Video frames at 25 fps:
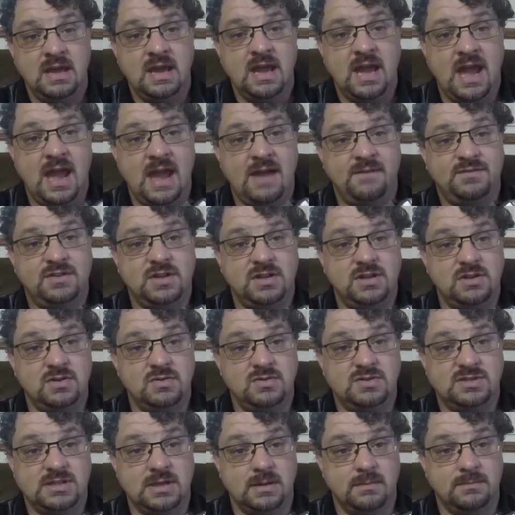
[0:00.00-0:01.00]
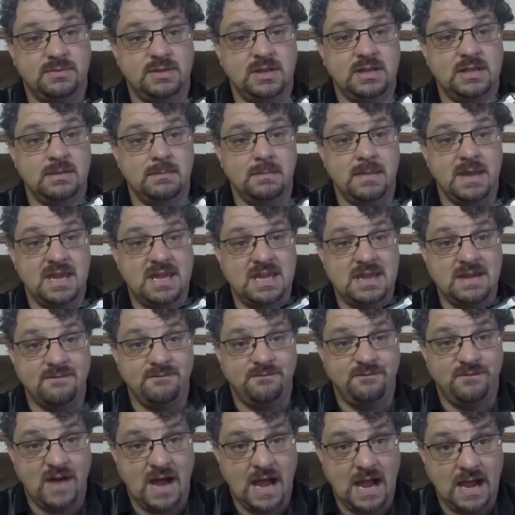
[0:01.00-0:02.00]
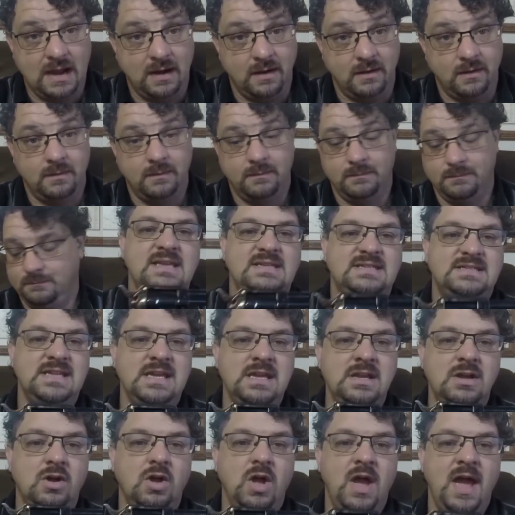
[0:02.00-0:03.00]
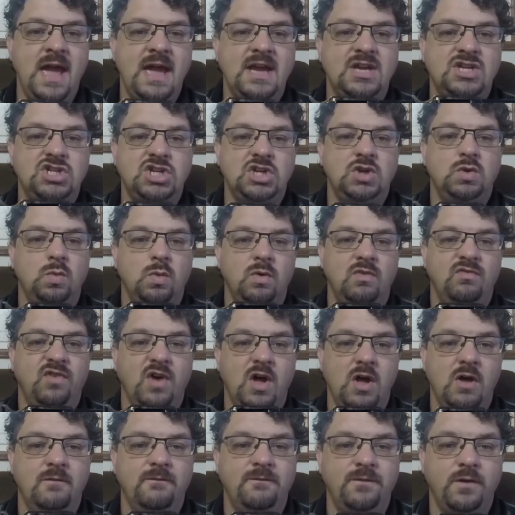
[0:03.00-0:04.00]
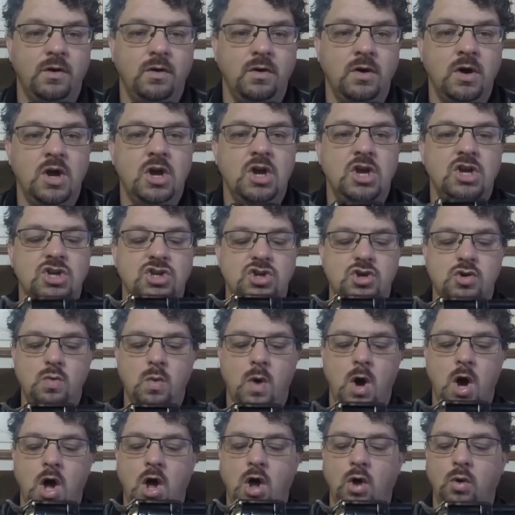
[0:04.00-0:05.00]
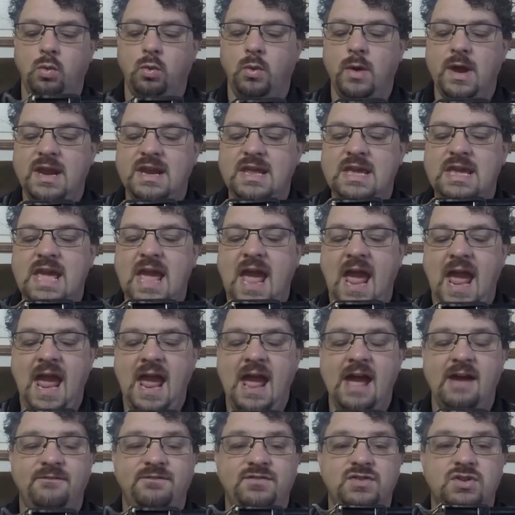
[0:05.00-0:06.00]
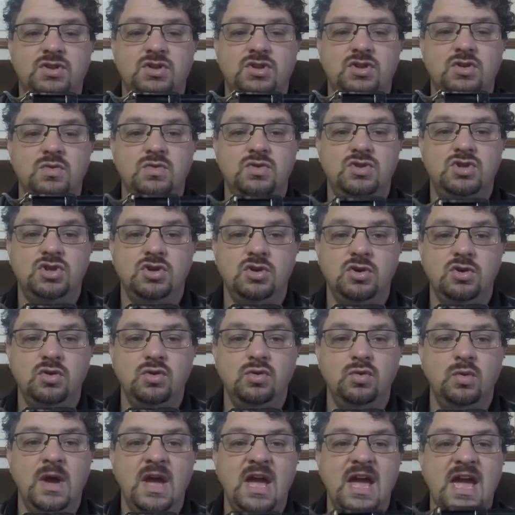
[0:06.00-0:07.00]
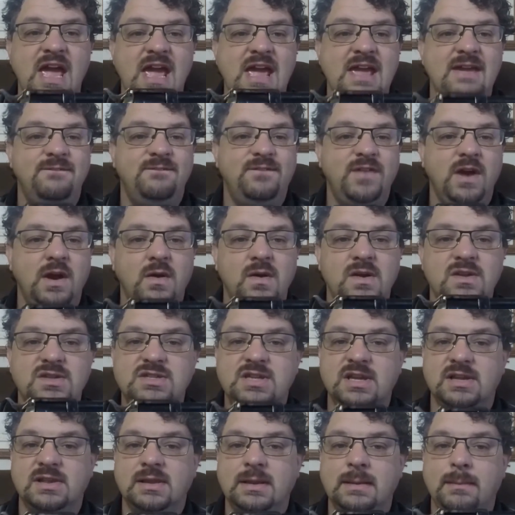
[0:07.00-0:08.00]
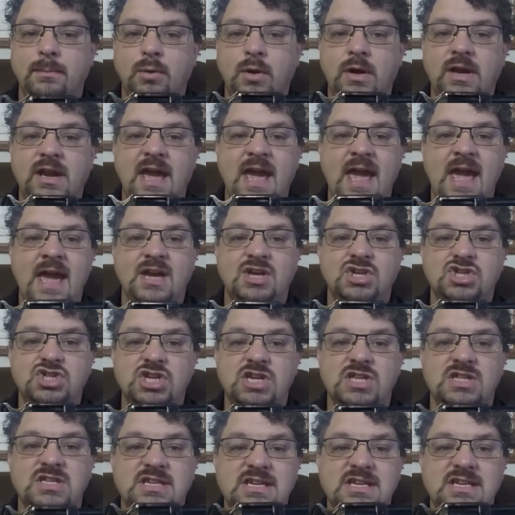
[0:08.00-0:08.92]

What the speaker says: have to do something to make it fire. A single action revolver, you already have to do a very deliberate action